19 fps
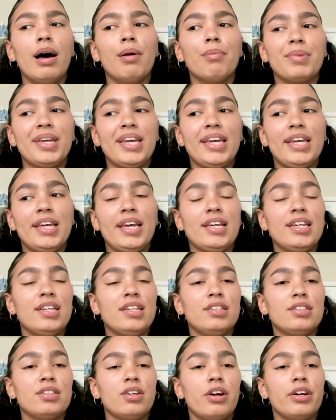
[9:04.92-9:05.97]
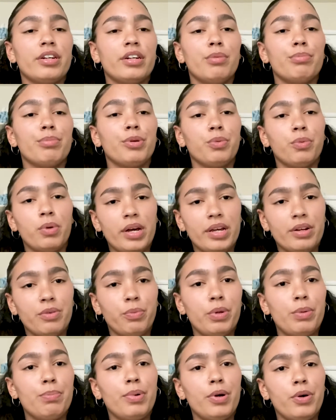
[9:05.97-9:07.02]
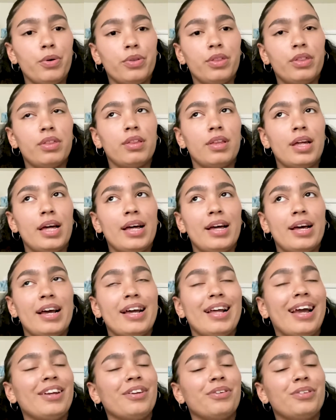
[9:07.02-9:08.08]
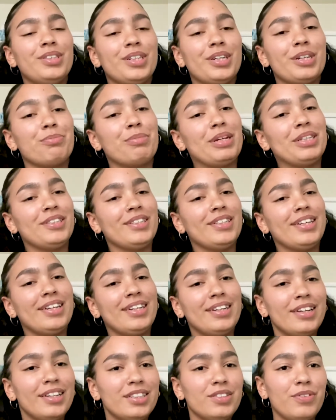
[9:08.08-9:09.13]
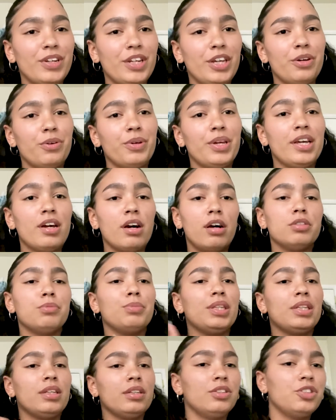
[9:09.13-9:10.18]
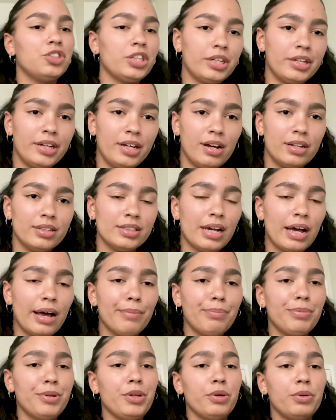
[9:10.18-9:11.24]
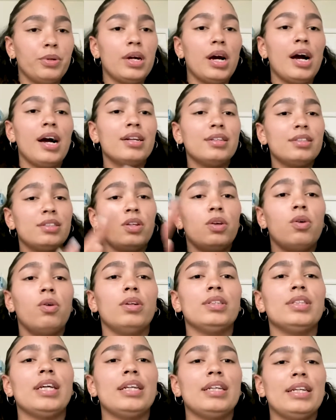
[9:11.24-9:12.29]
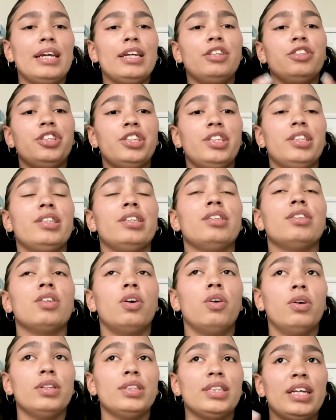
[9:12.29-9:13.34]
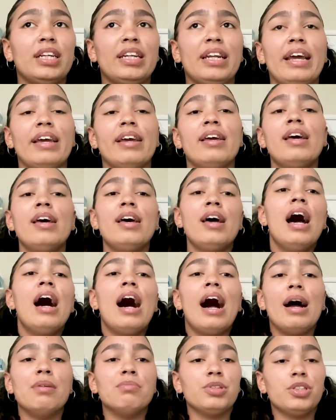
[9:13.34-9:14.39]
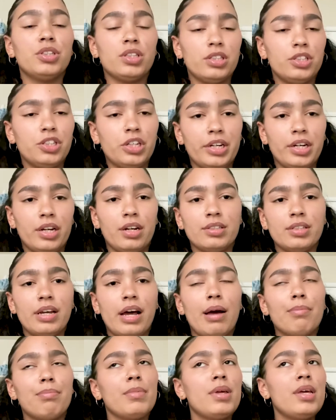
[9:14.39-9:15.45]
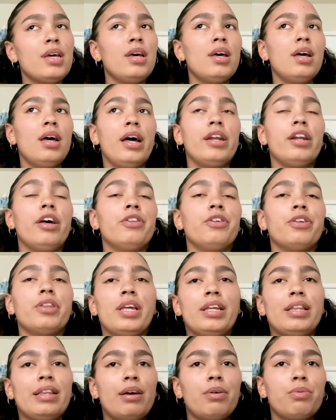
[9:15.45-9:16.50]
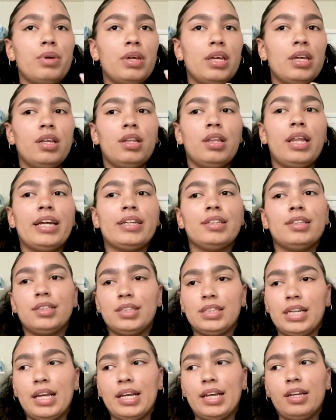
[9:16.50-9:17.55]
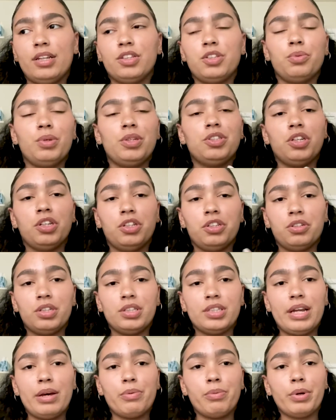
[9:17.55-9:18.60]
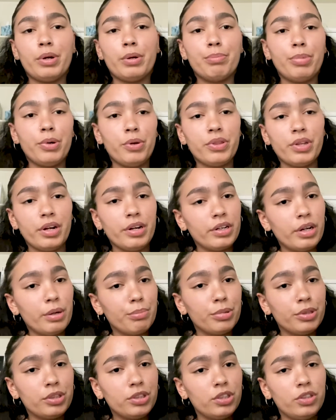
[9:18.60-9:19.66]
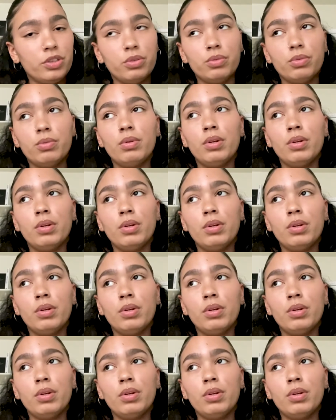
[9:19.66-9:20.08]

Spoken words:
He is our number one. We both, I know Derek mentioned it in his video, he calls me the cherry on top. You know, God is the whole sundae, Jesus is the whole sundae. I'm just the cherry on top. Another thing that we like to say to each other is that we are both our number two.